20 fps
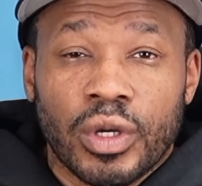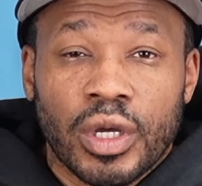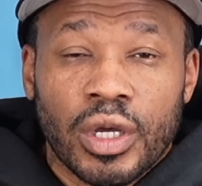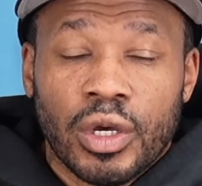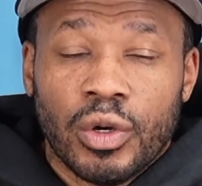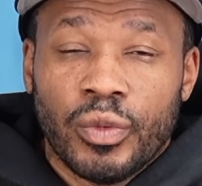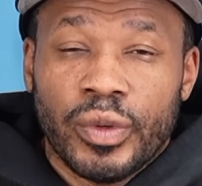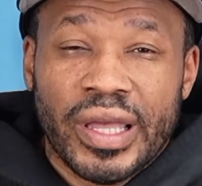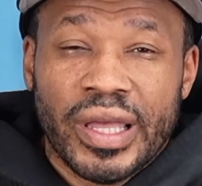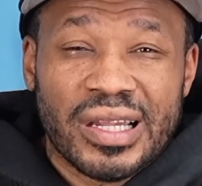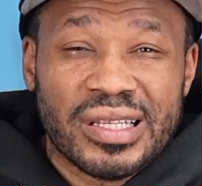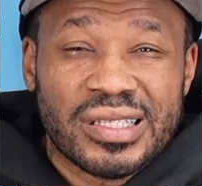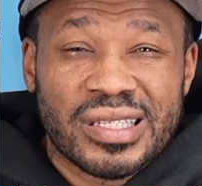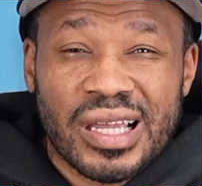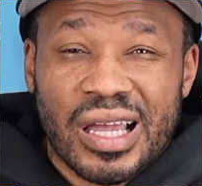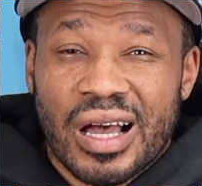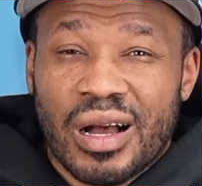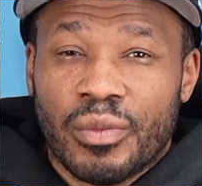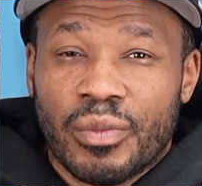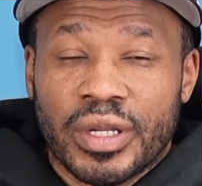we had a
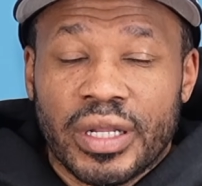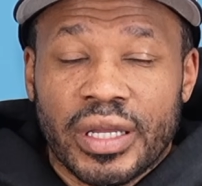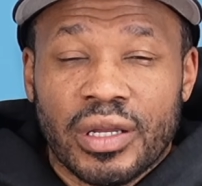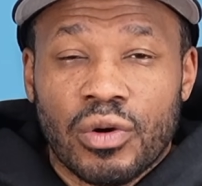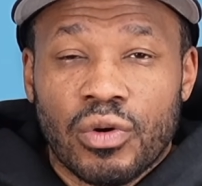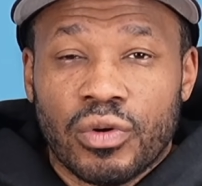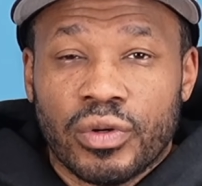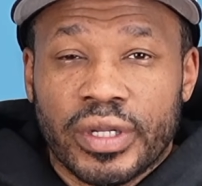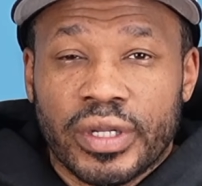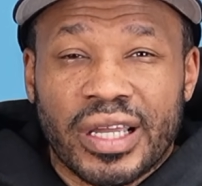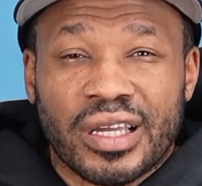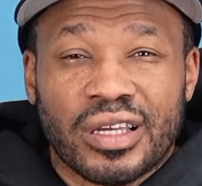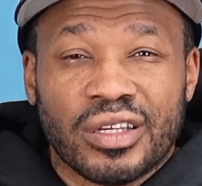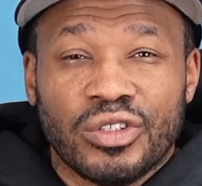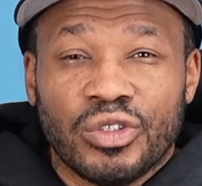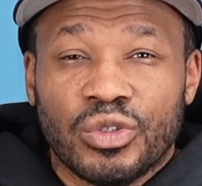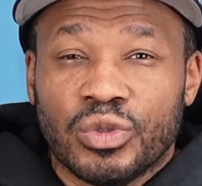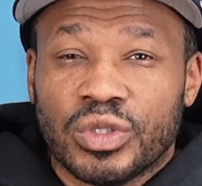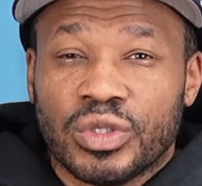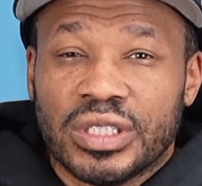time where they could
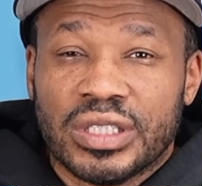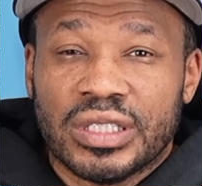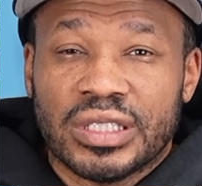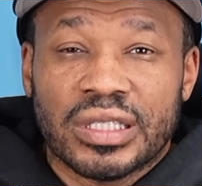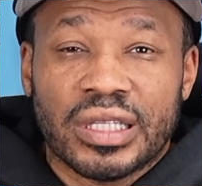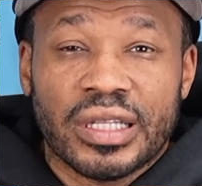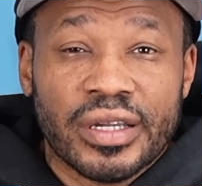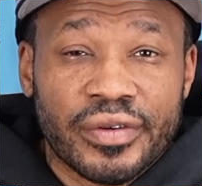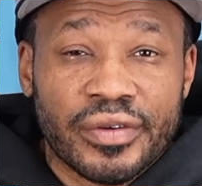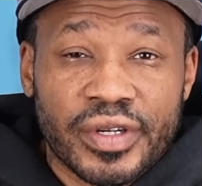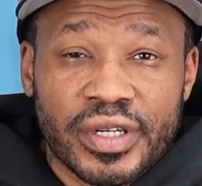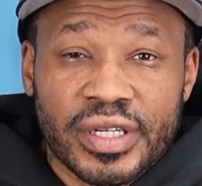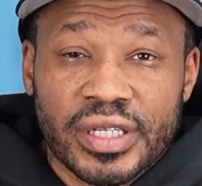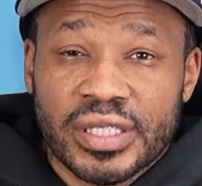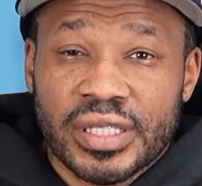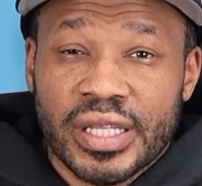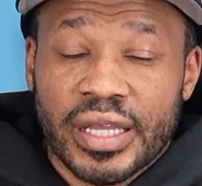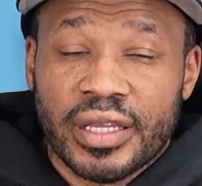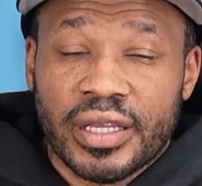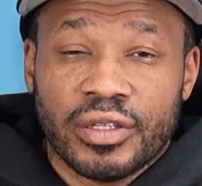use these lyrics,
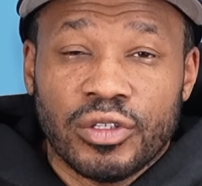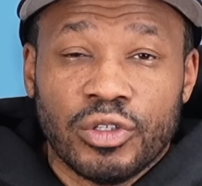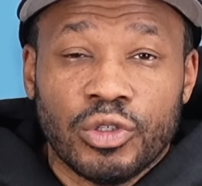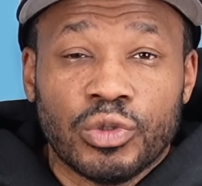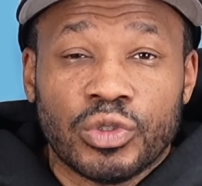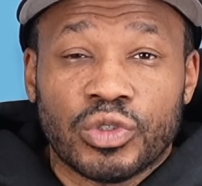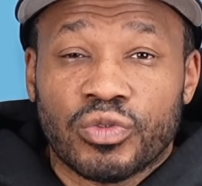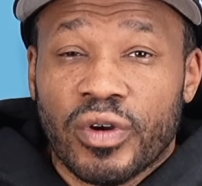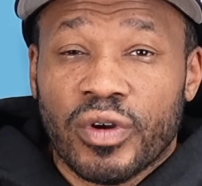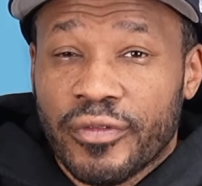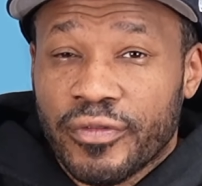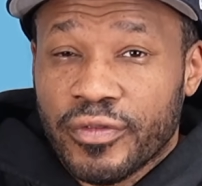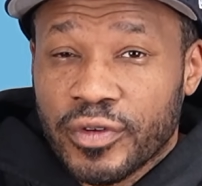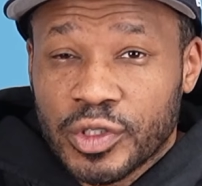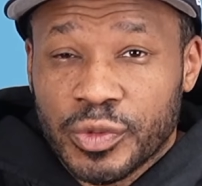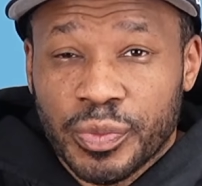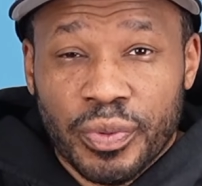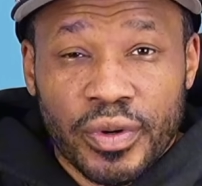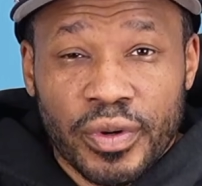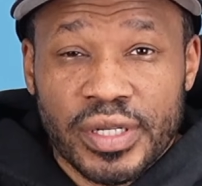they can use reference
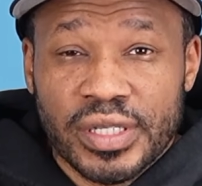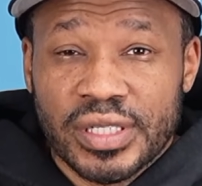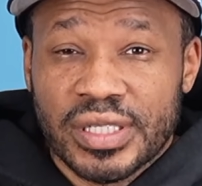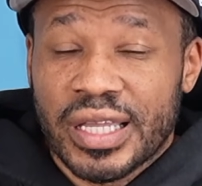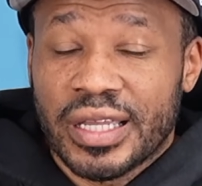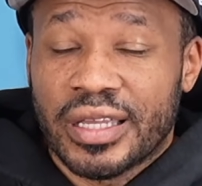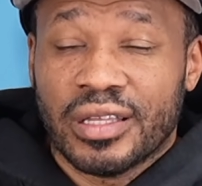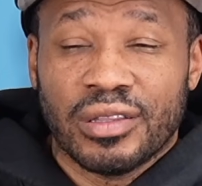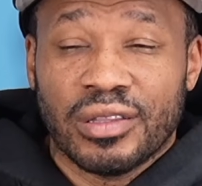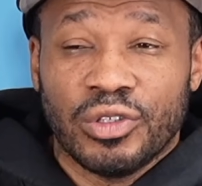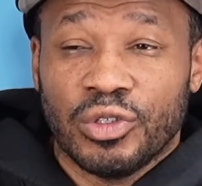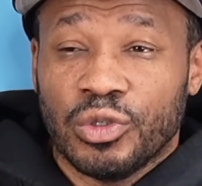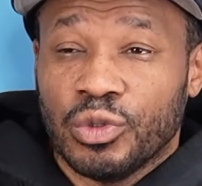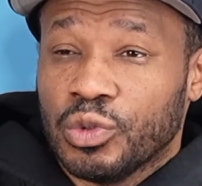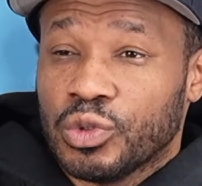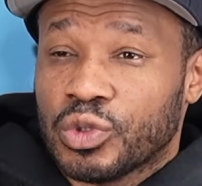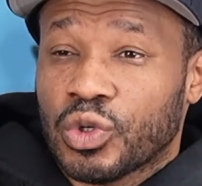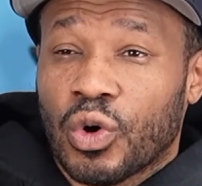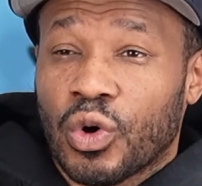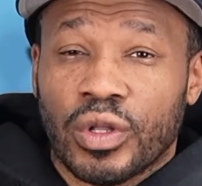points, they can
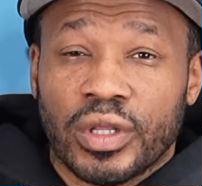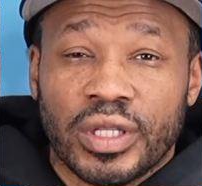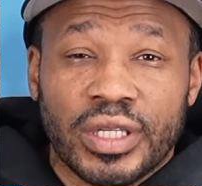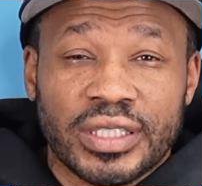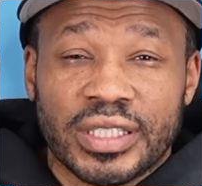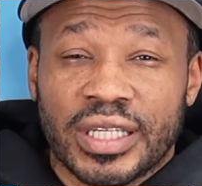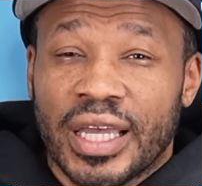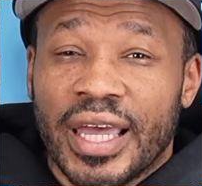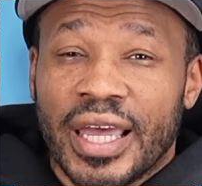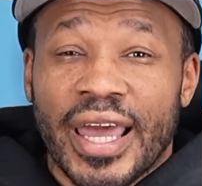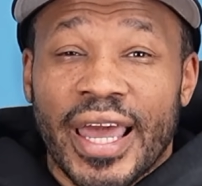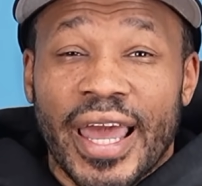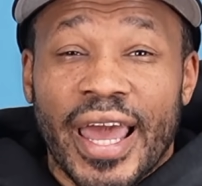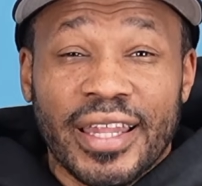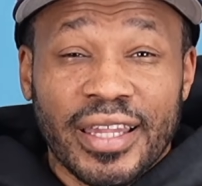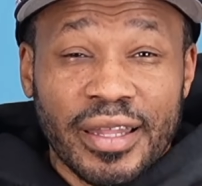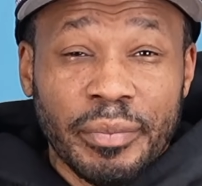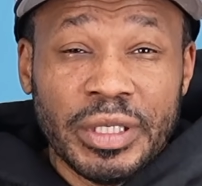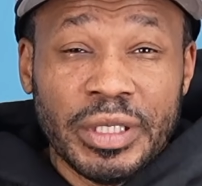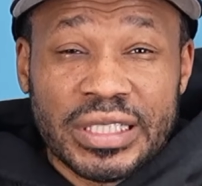use all these. And
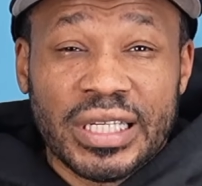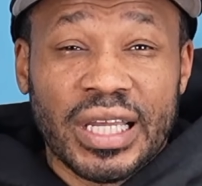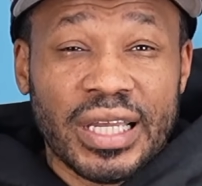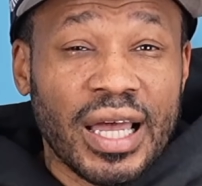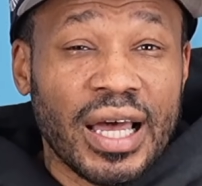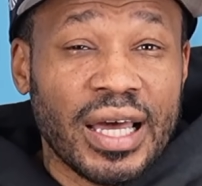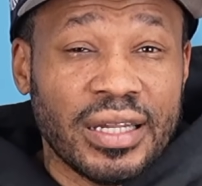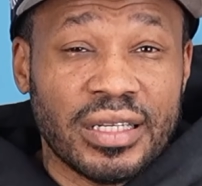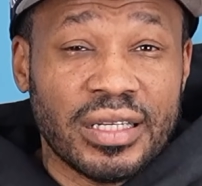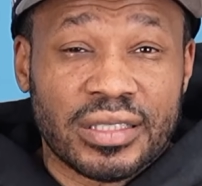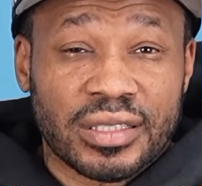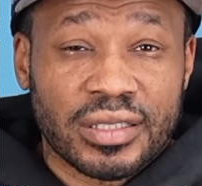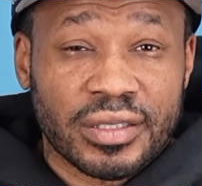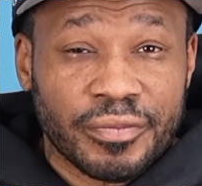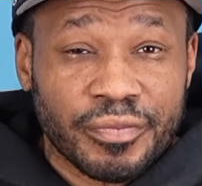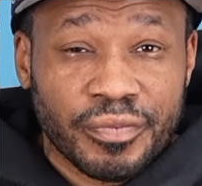let me tell y'all this.